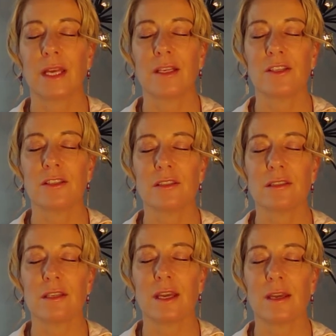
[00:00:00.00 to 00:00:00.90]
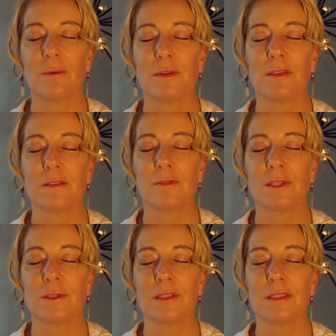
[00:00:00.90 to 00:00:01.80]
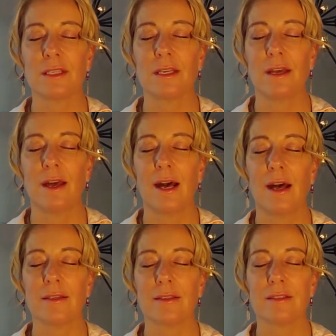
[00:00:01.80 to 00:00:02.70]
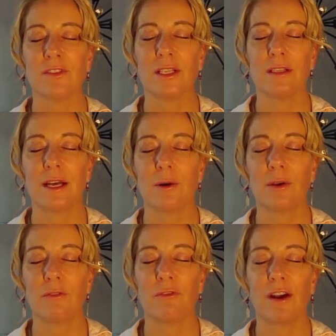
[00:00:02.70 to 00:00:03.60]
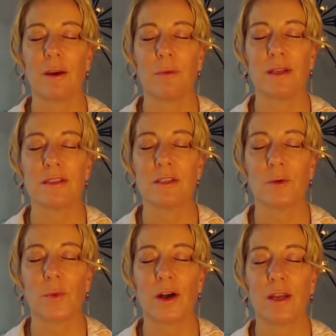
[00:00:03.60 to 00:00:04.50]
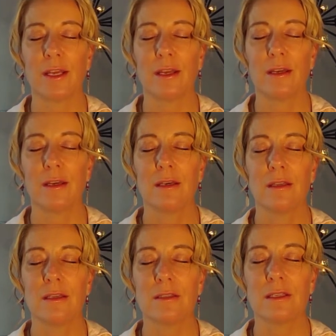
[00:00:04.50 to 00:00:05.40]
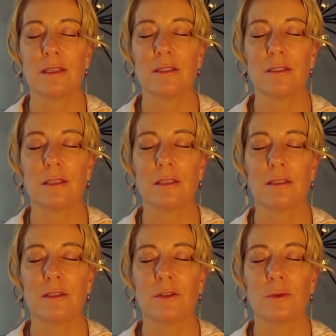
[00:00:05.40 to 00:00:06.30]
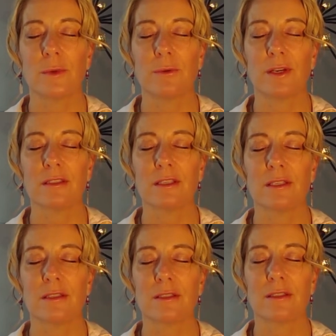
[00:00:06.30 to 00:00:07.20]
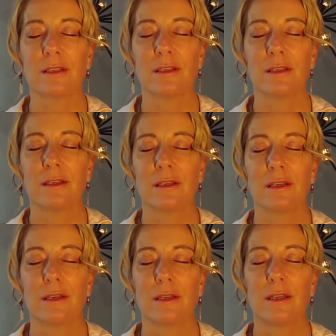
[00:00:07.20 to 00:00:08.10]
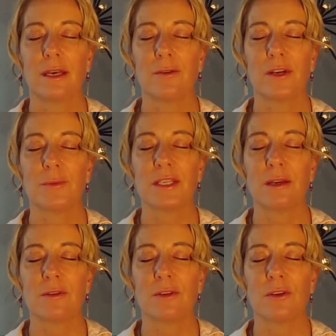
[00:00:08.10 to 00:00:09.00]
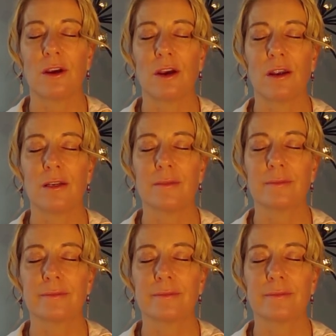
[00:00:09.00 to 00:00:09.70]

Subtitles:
And just stay with this frequency. Feel how it vibrates in your body. This is the Schumann Resonance. Now drop down to your heart.